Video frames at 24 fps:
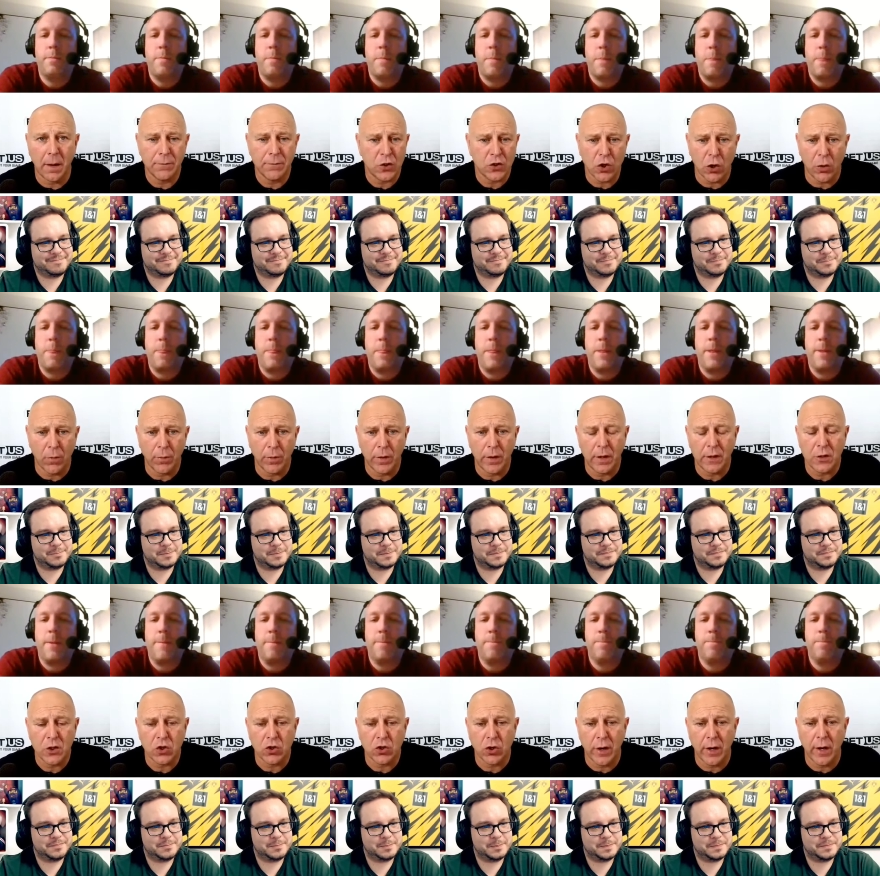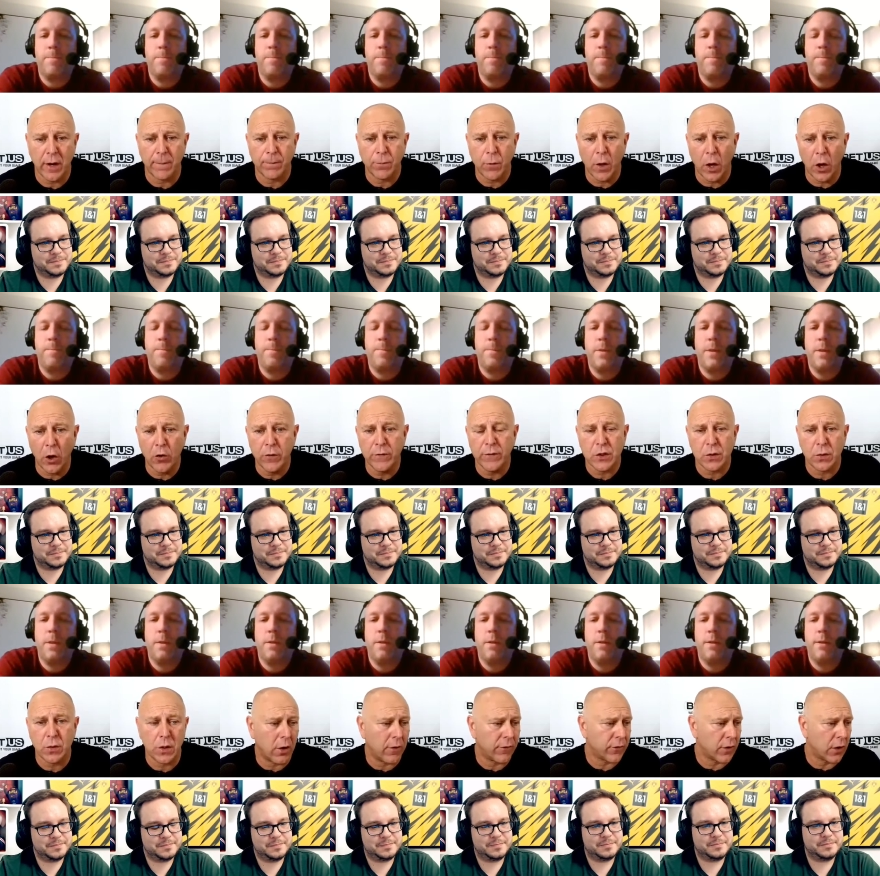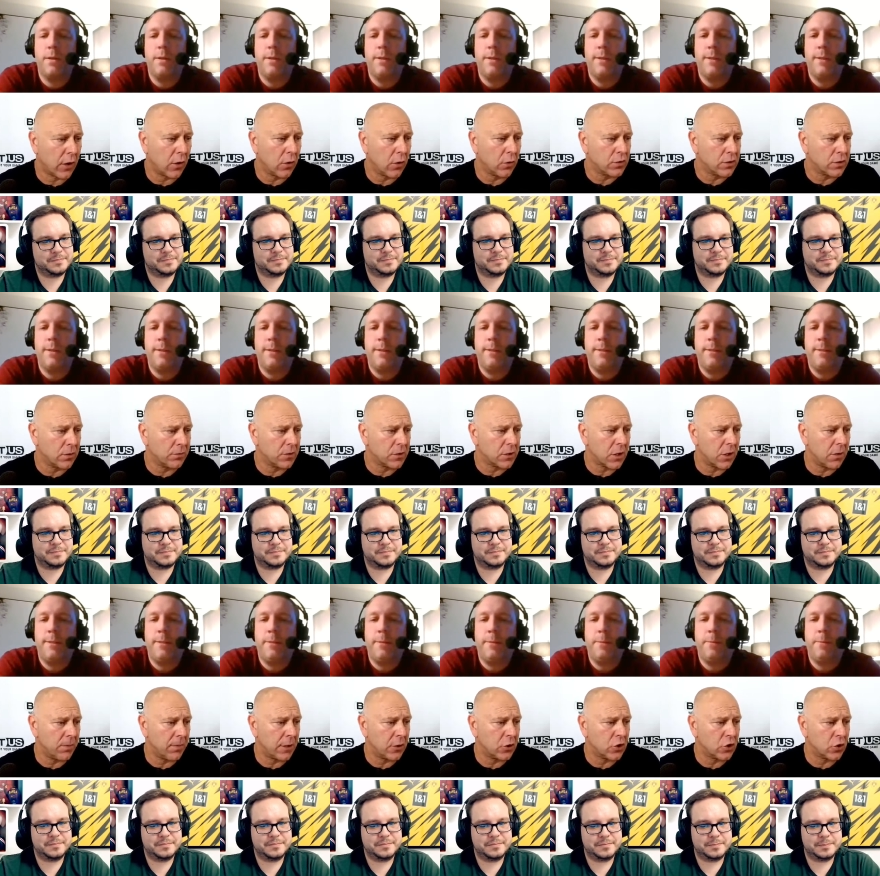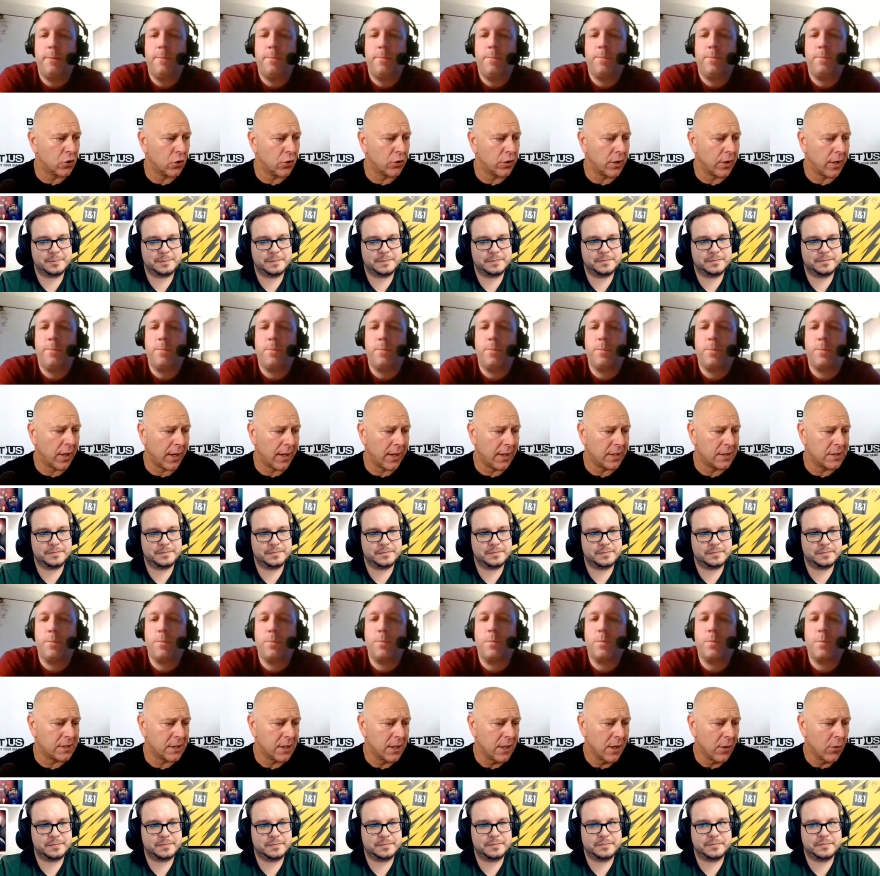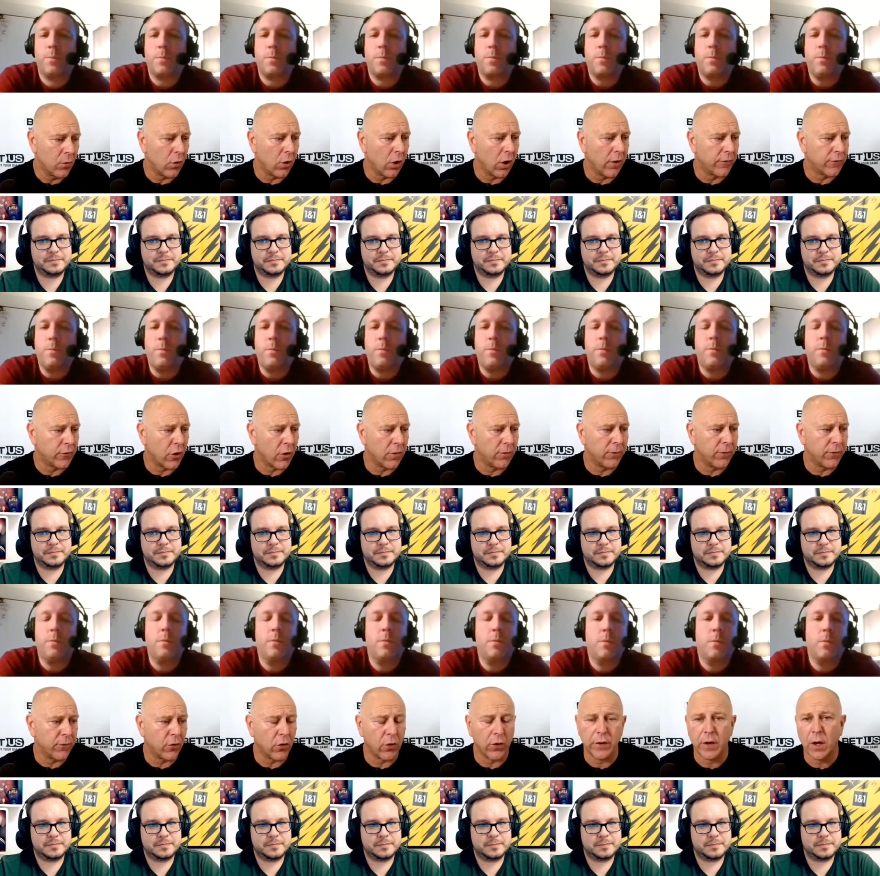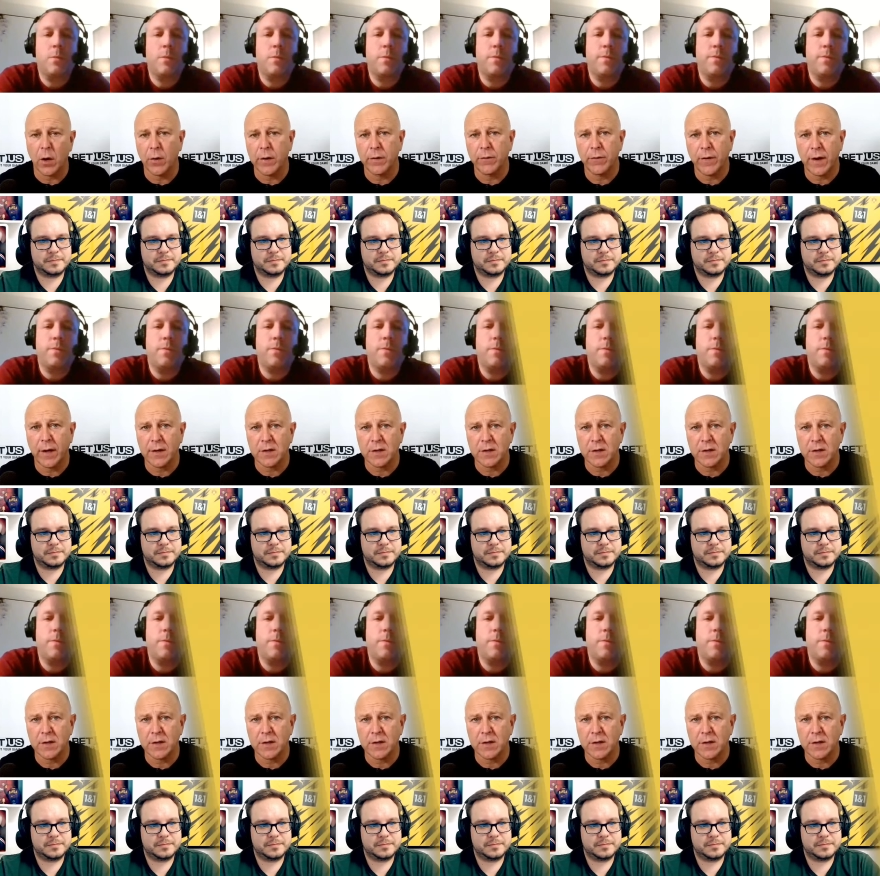Speaker 1: I'm just gone with it straight. Over two and a half goals. I'm just going to make sure that that is what I've gone for. No, in